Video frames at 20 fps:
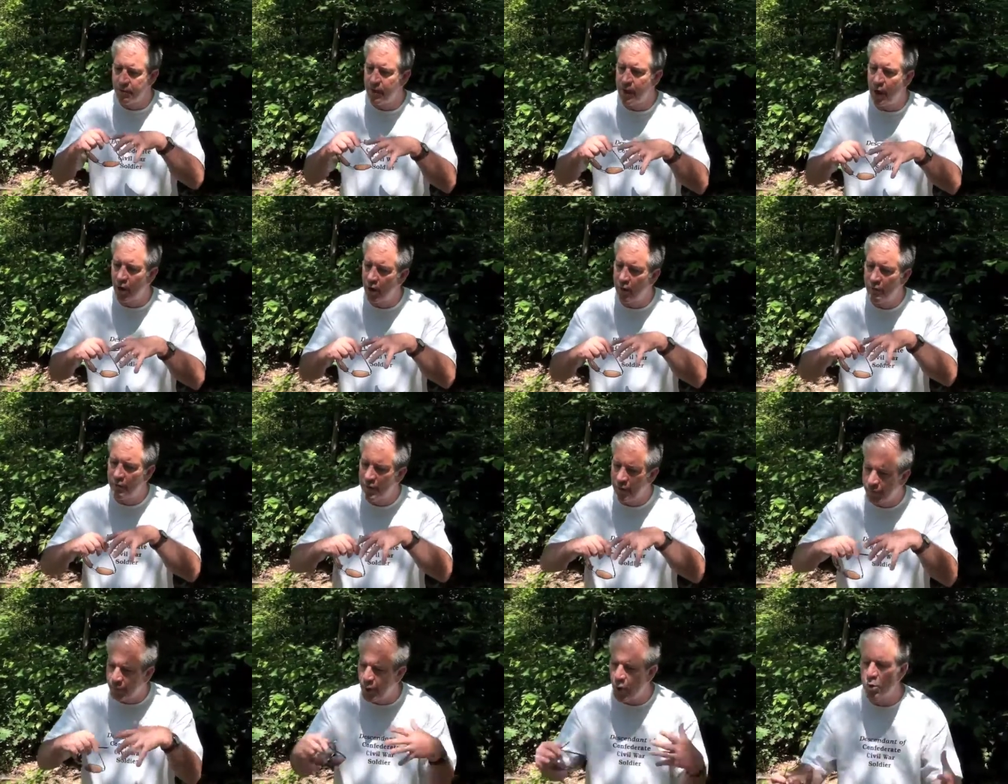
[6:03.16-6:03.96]
they're of
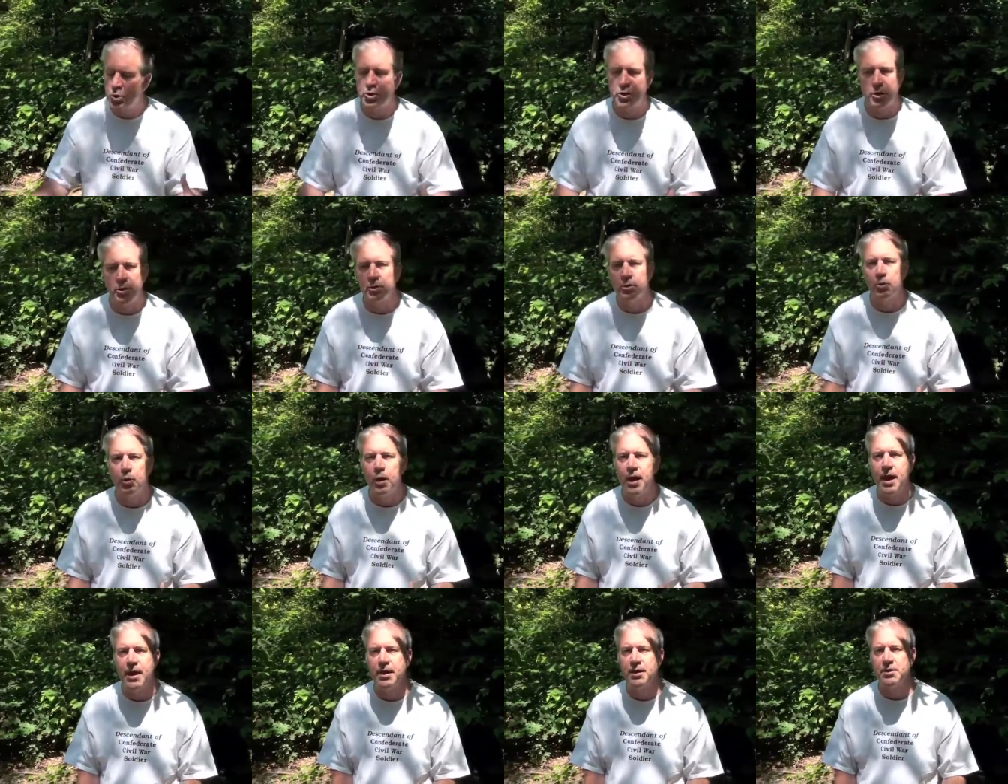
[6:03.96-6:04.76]
devotional
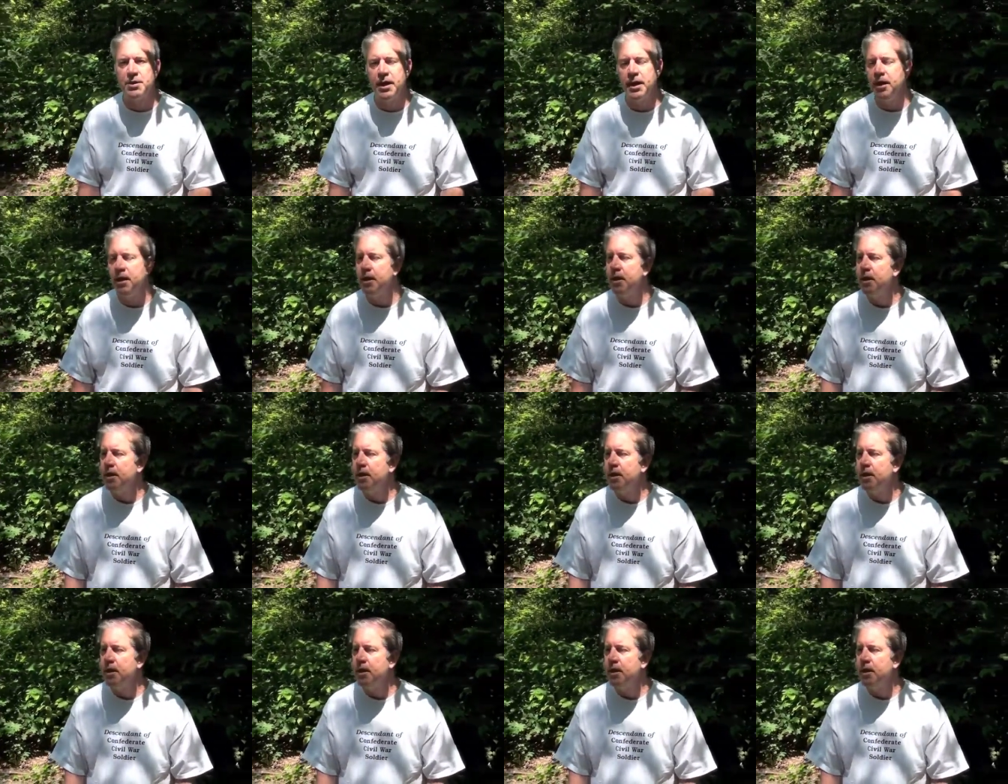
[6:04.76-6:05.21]
quality.